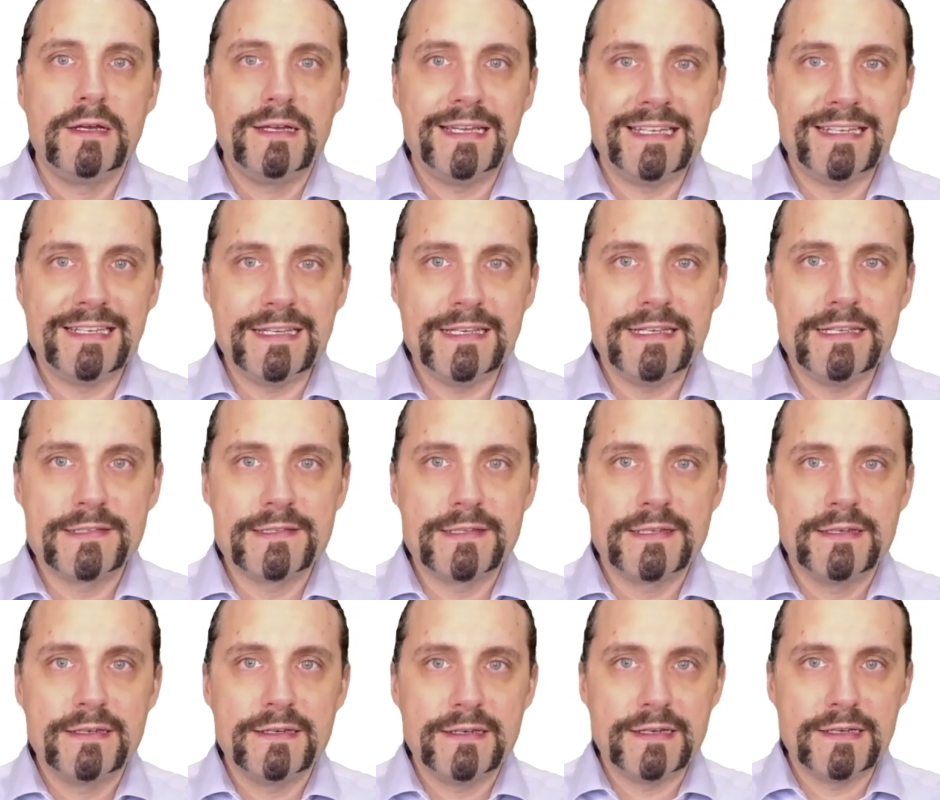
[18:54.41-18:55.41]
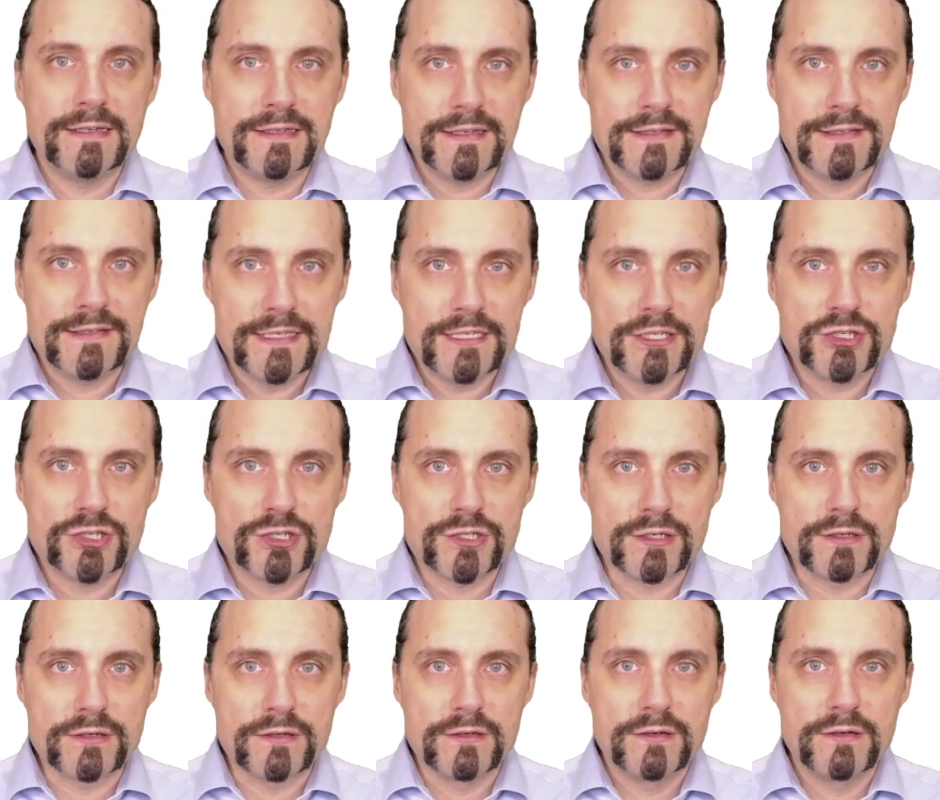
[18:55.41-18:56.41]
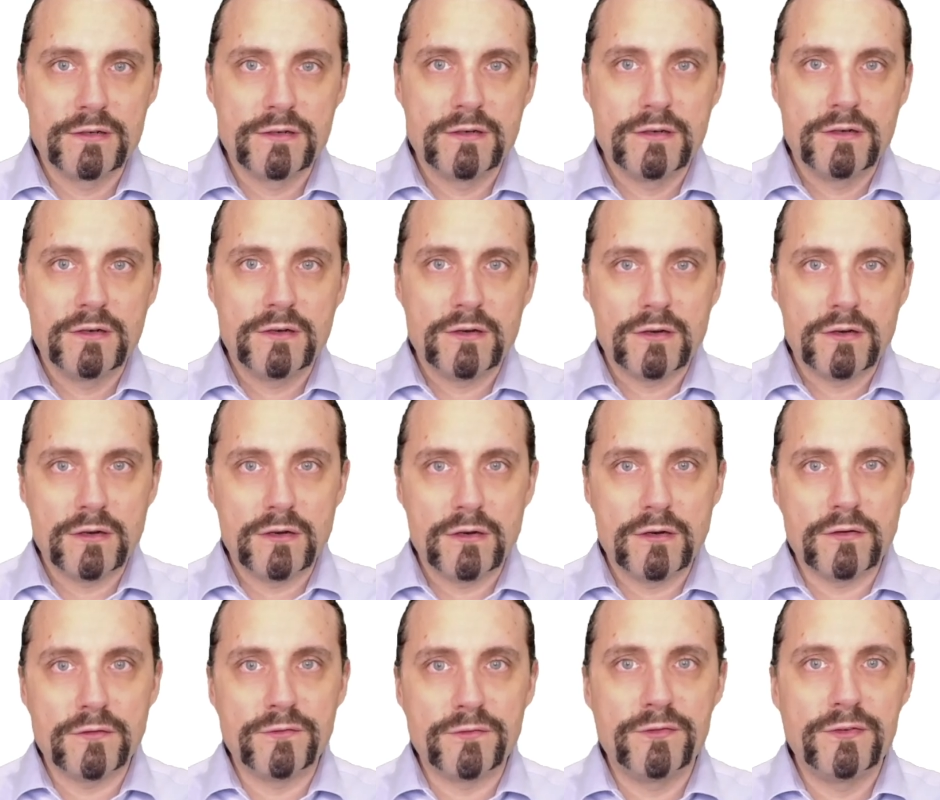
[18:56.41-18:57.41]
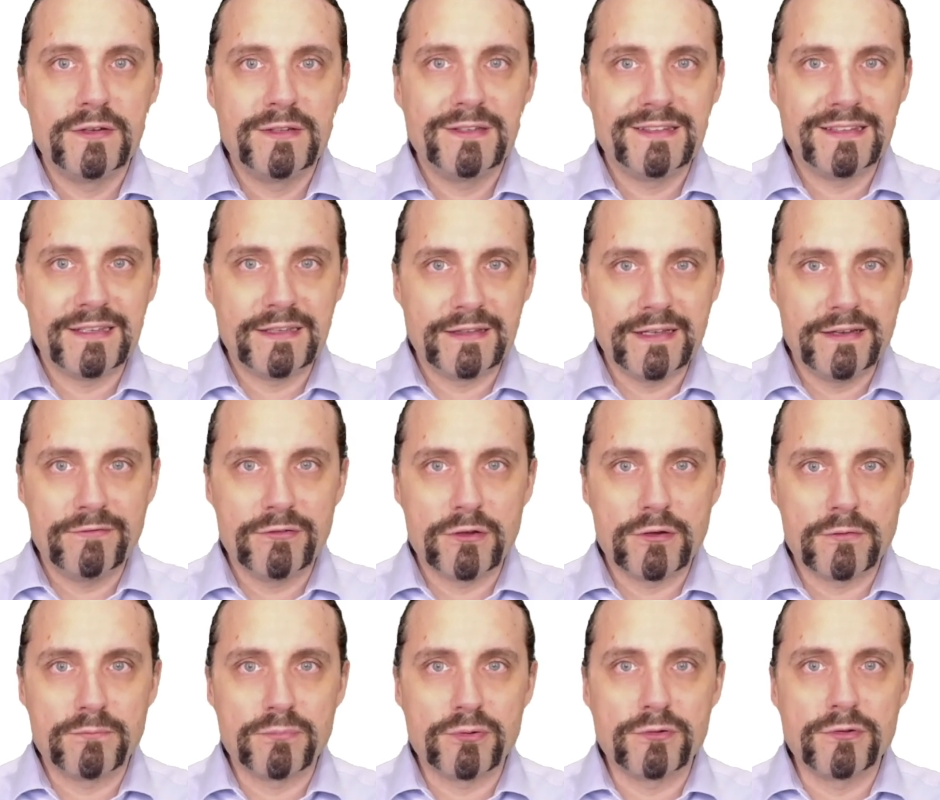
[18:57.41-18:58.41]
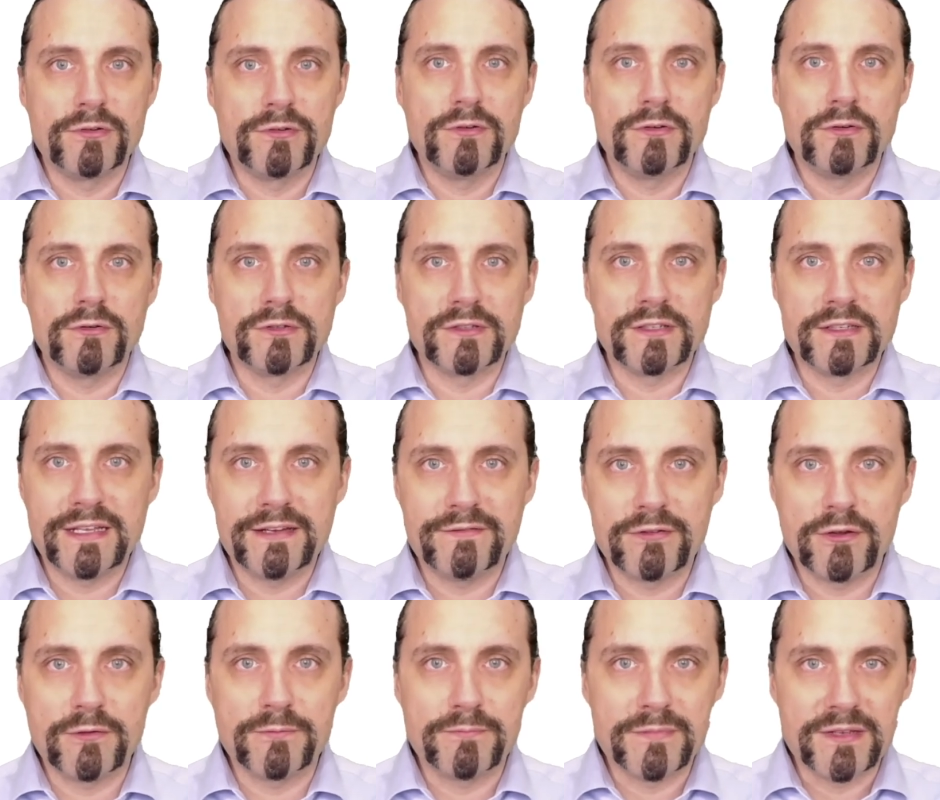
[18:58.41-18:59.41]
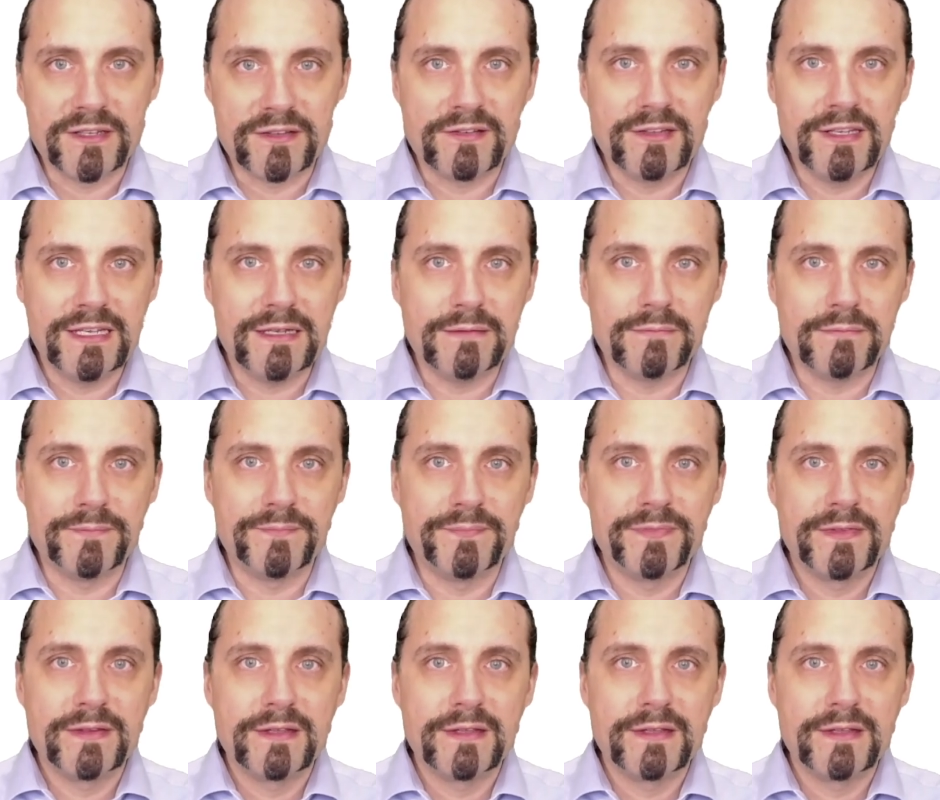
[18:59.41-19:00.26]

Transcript: It is a decision of the developer or the development team